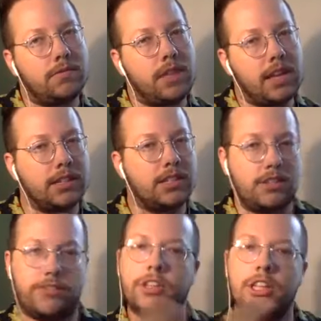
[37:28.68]
things
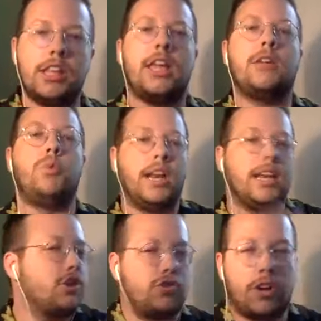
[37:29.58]
differently, like
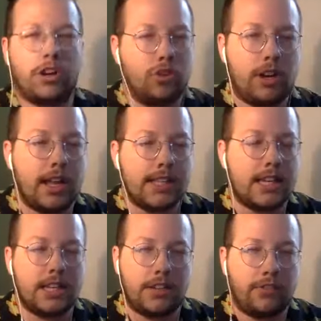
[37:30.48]
wanting to structure an
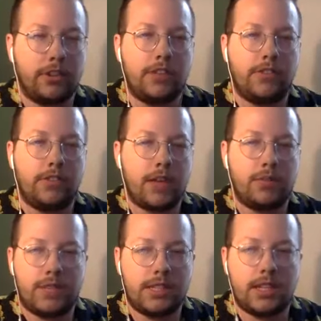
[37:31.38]
essay differently for that
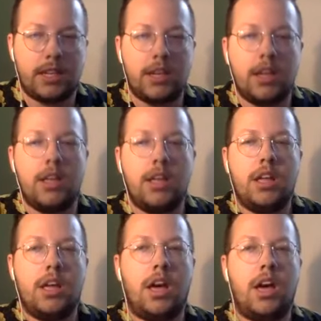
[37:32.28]
reason
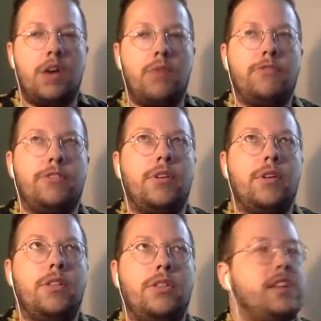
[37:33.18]
of
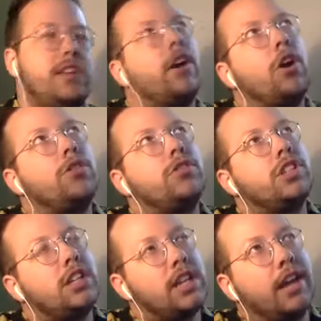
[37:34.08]
these aren't
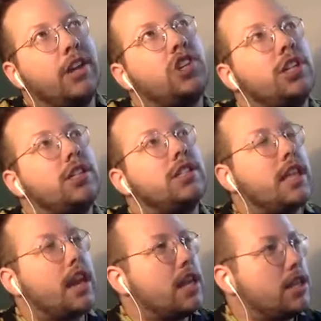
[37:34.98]
connections
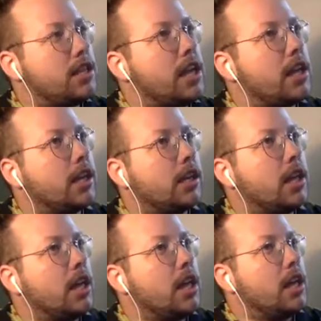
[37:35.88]
that I think
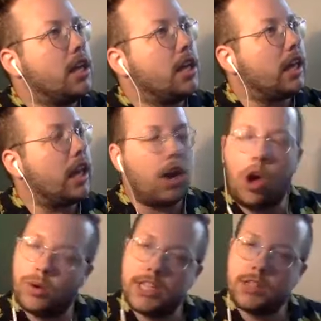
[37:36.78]
can
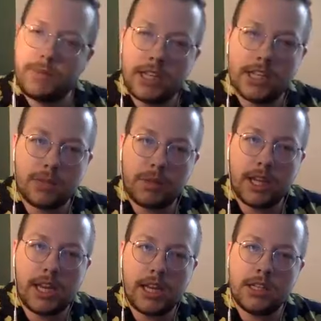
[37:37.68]
always be
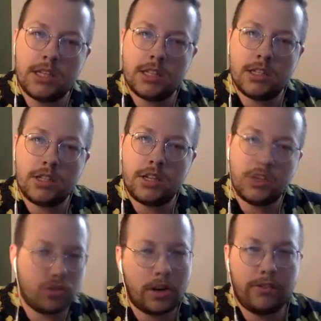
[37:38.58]
explained in a
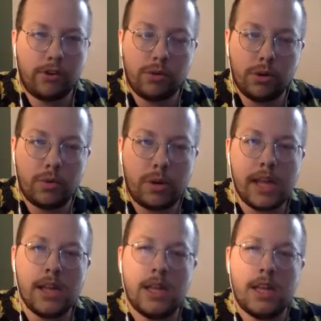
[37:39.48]
straightforward
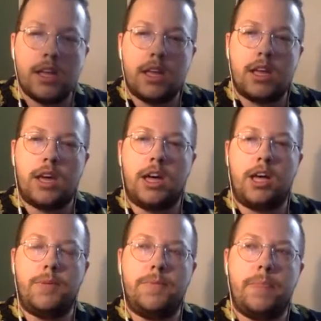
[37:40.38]
way.
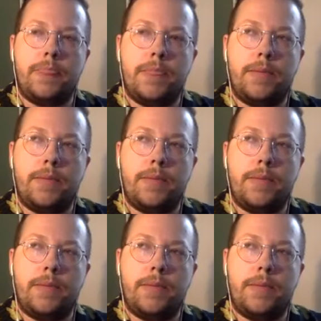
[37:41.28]
Um,